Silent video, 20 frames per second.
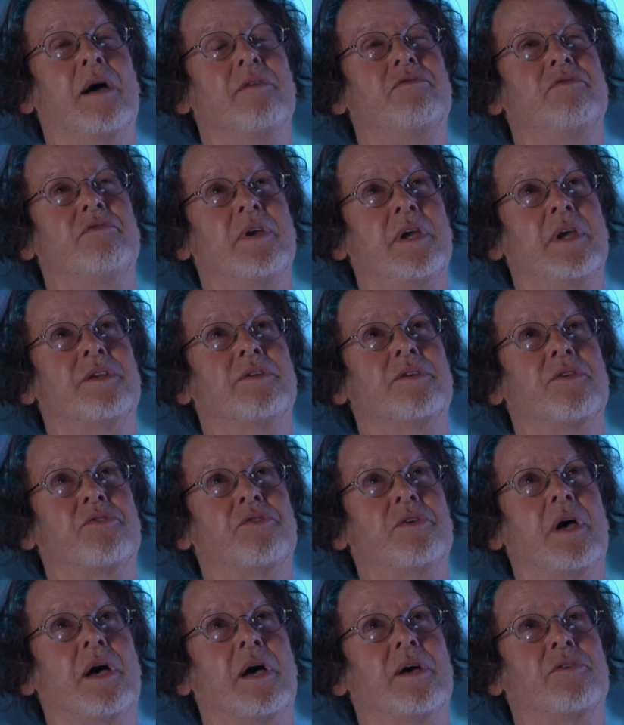
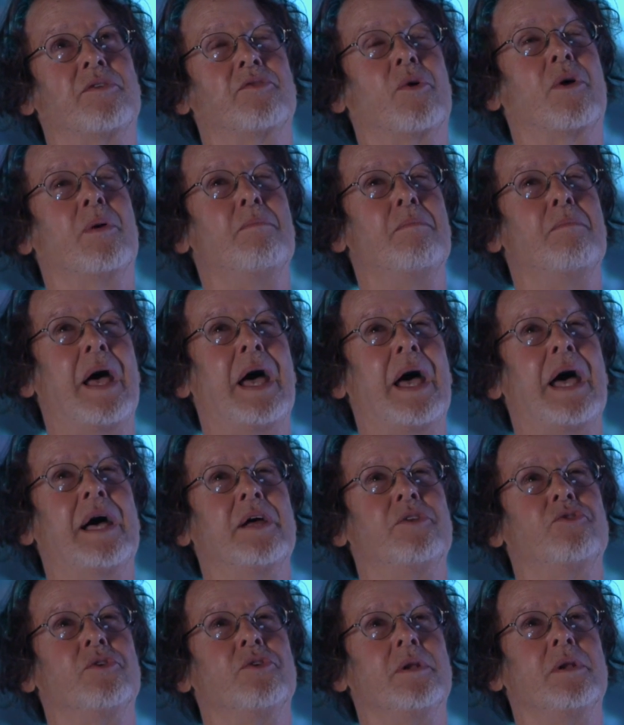fantasize or
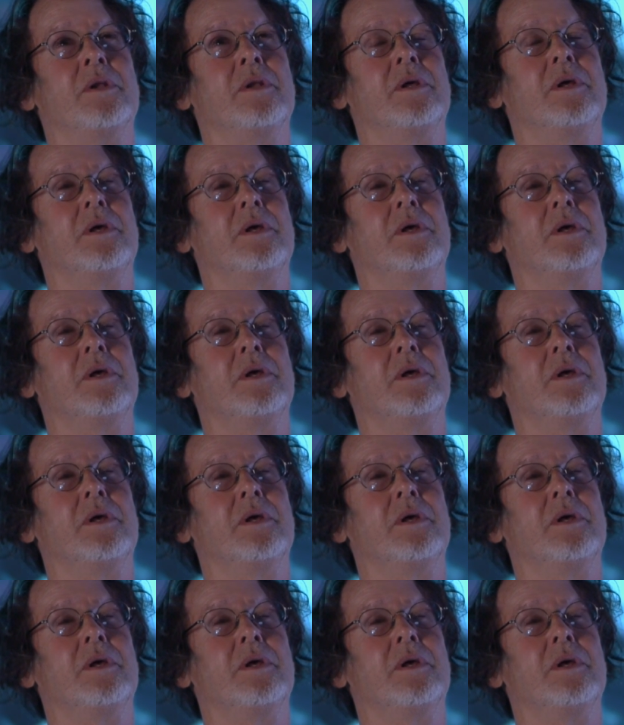imagine